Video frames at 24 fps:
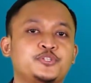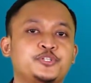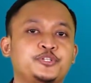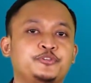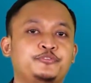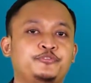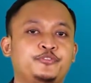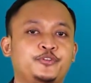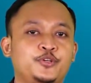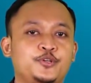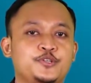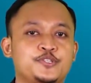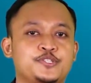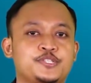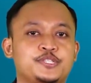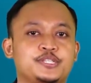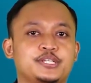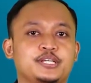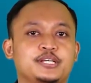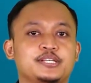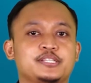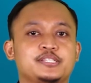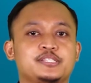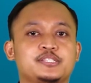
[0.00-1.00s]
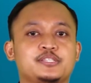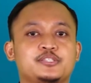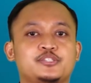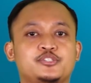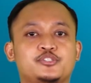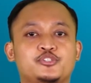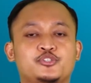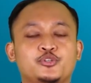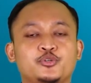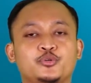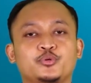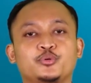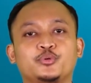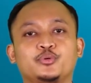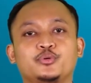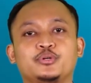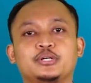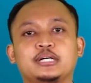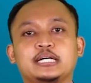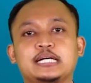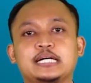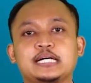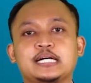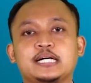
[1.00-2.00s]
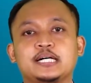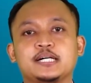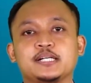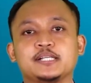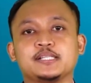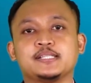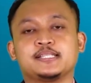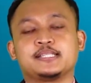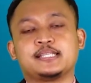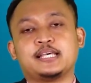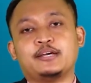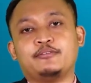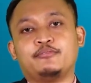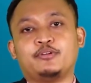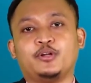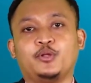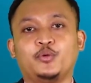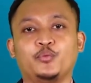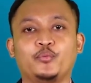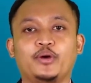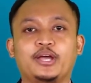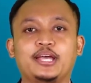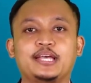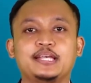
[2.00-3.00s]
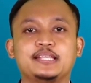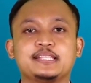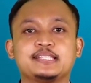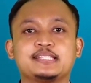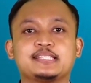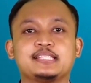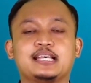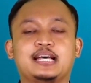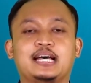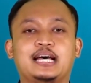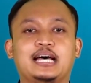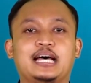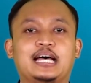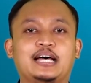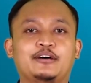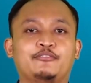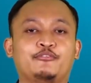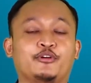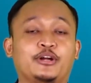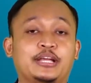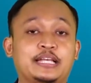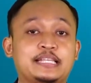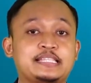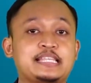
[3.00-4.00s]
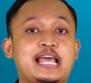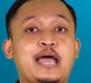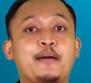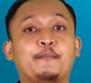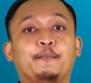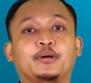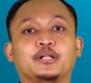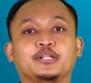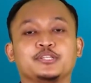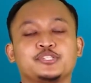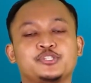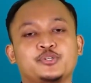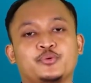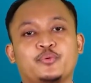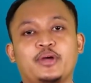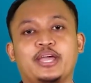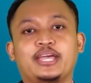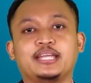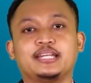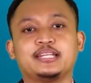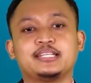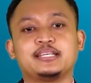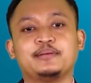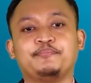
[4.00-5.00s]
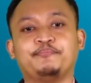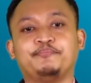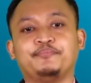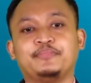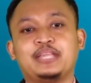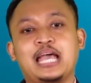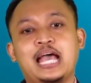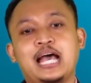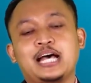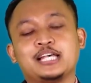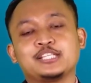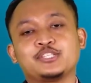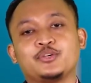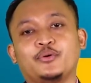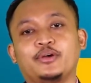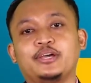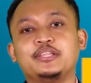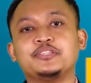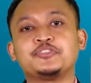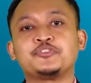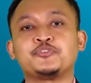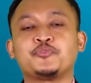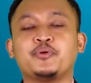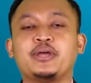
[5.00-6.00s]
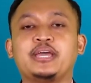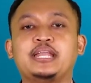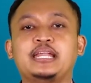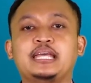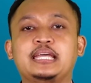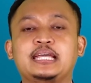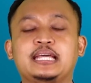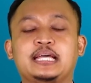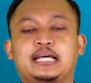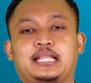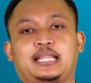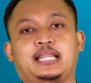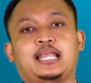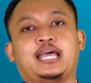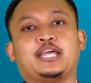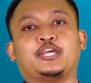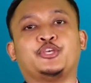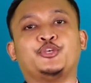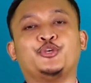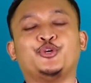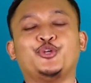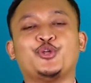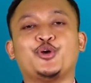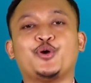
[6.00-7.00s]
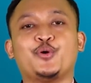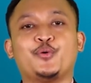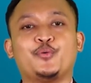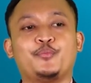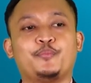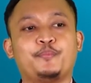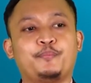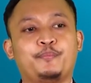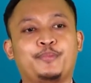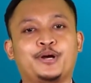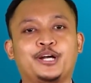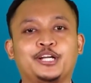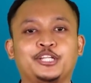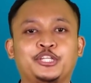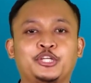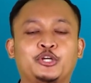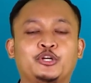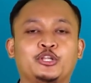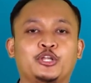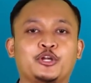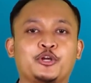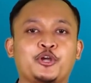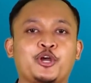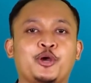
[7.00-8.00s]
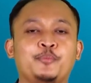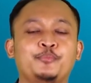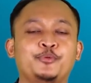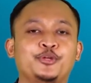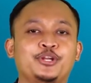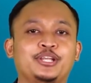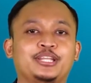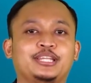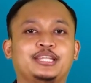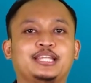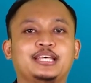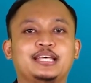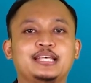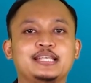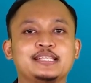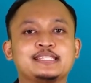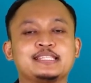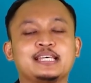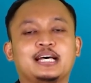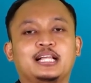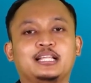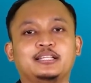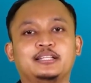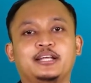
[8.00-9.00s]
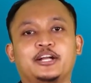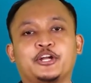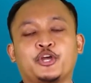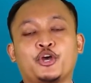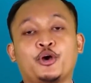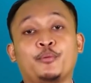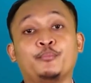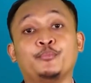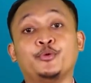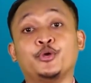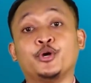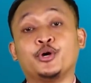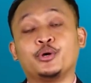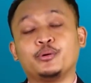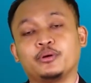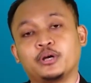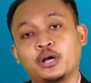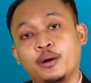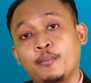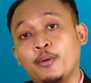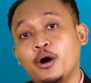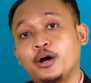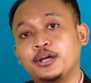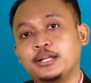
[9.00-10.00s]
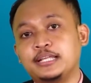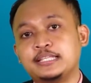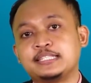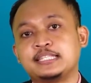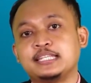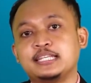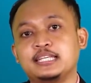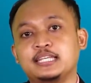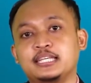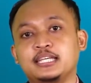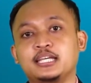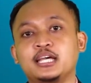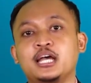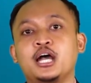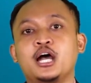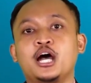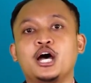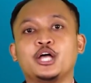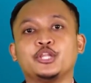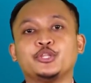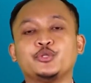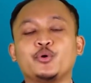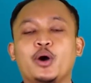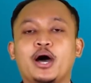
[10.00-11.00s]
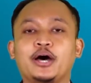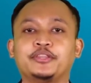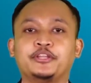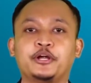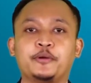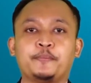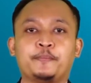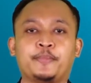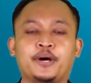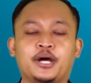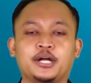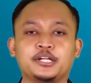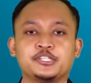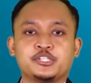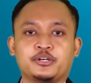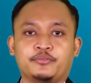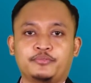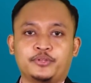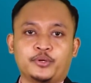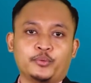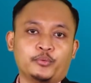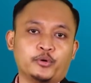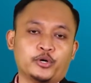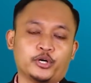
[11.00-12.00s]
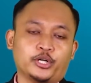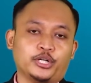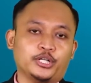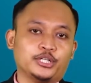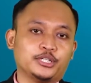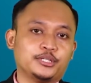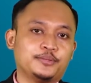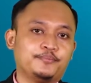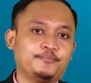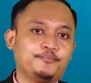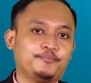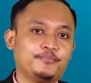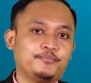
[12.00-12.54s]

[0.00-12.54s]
diffuses through several ways. For example, trade. So in trading, like particular communities sell their commodity to other parts of the world.